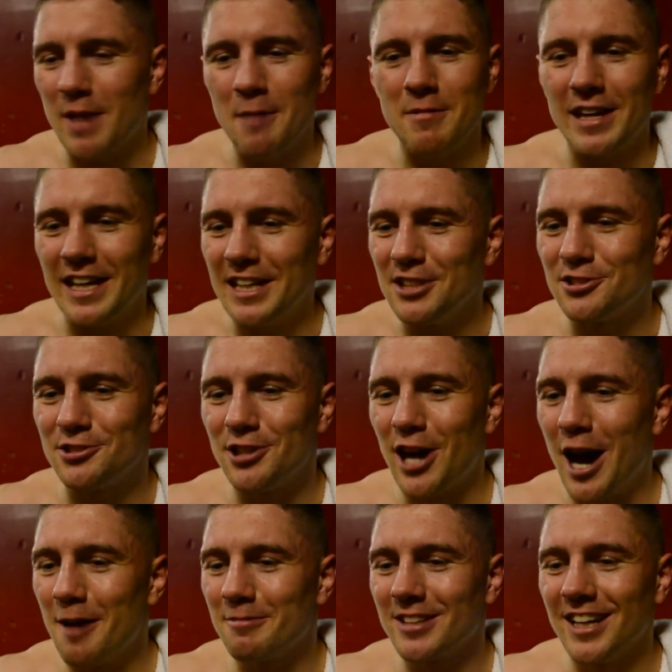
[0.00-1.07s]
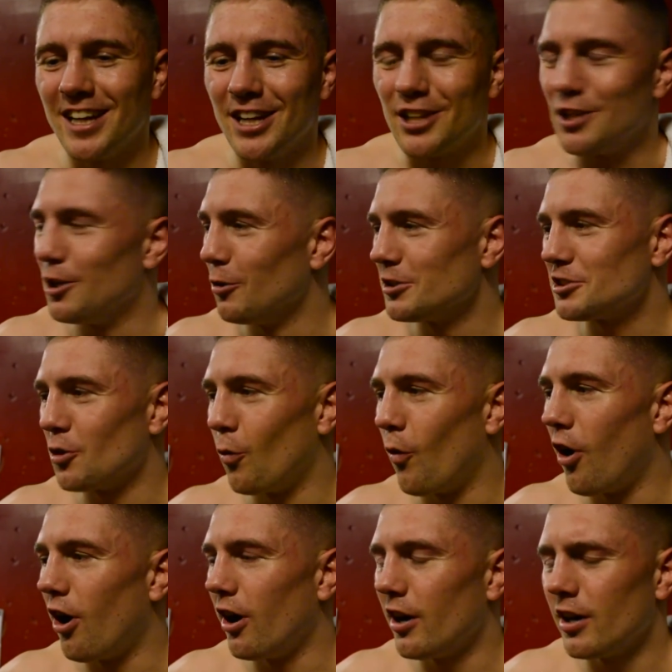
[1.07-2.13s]
maybe he's dropped. You know, it's a
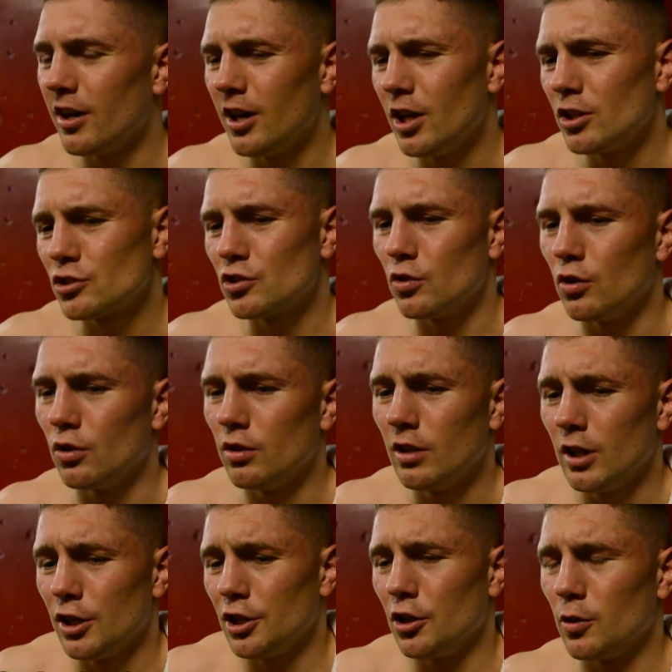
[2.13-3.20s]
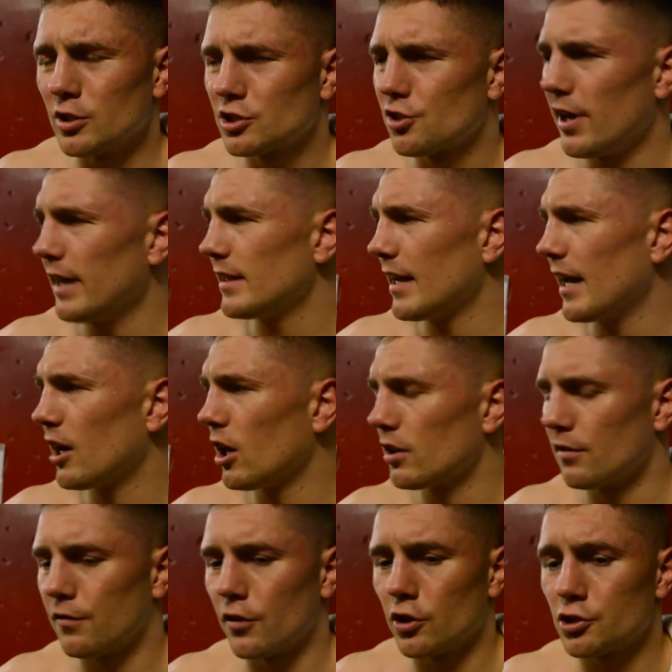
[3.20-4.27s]
war. So, you know, it's great that I
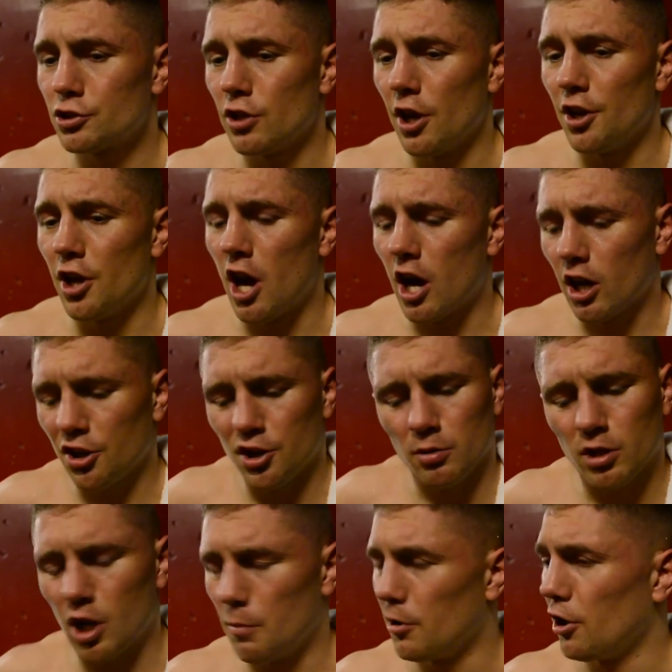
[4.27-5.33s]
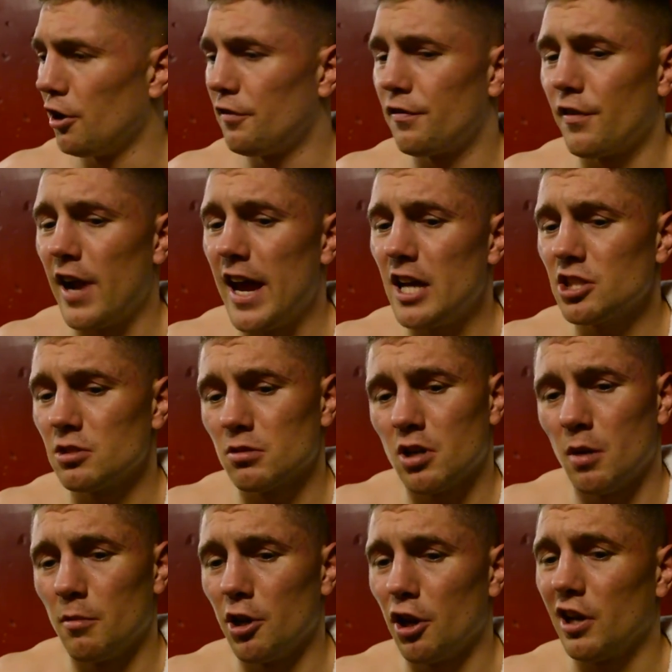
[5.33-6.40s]
got the first round knockout. I'm coming out fresh. I'm
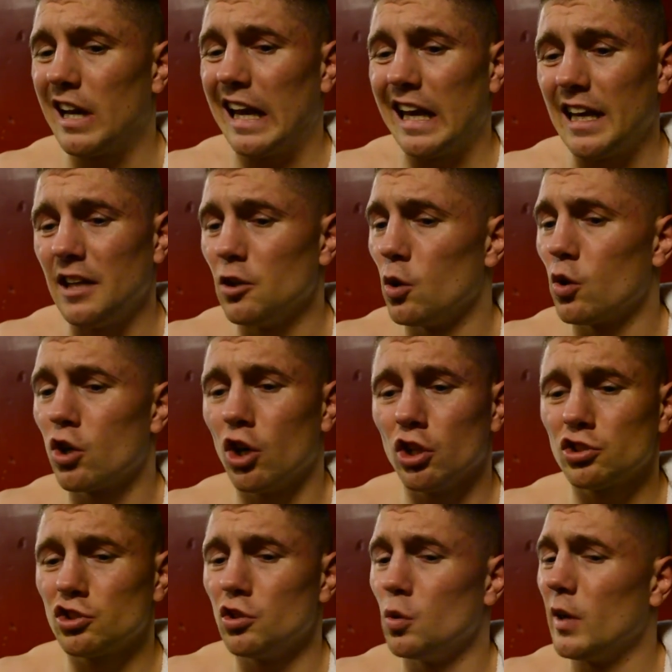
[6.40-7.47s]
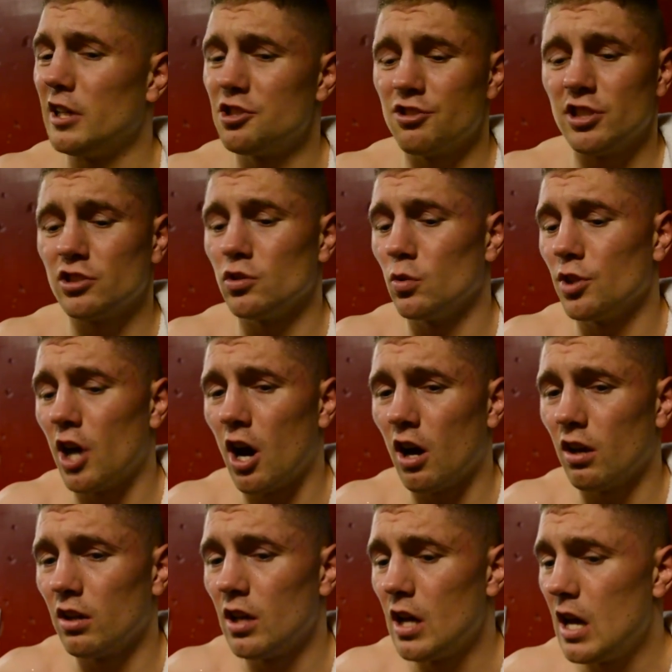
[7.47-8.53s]
coming out clean. No cuts, no injuries, no
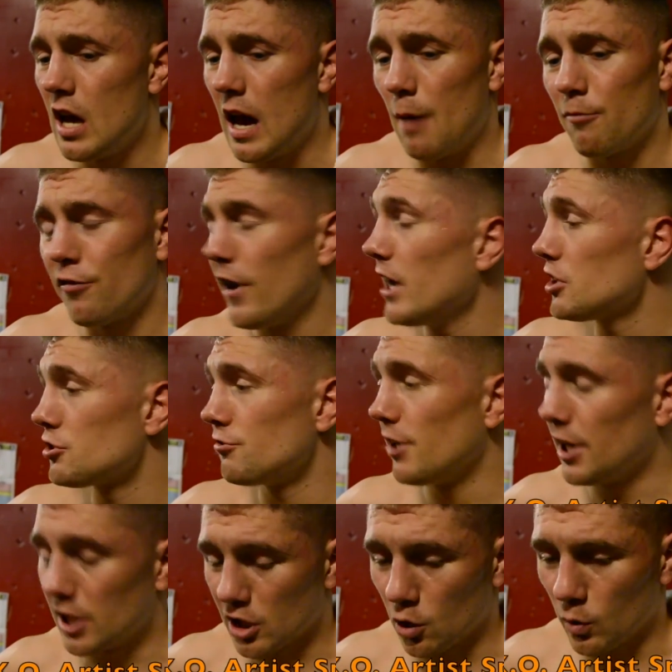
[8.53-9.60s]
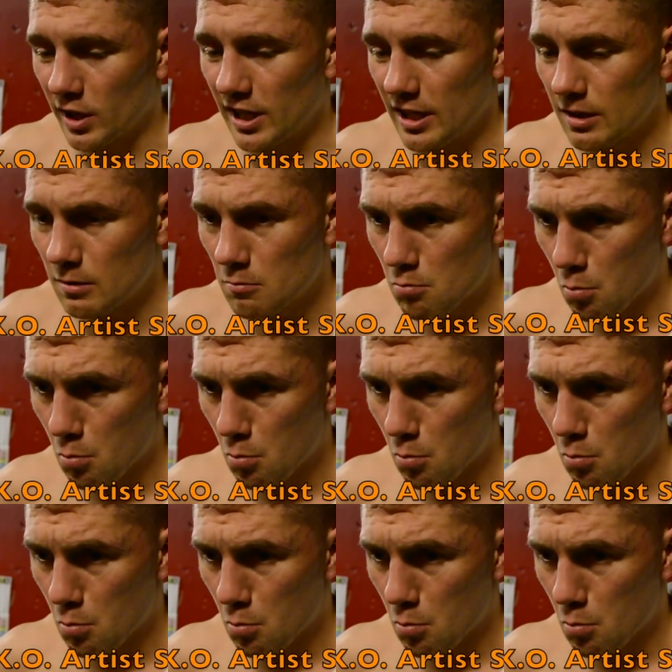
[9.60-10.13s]
nothing. I'm fresh and ready to go again.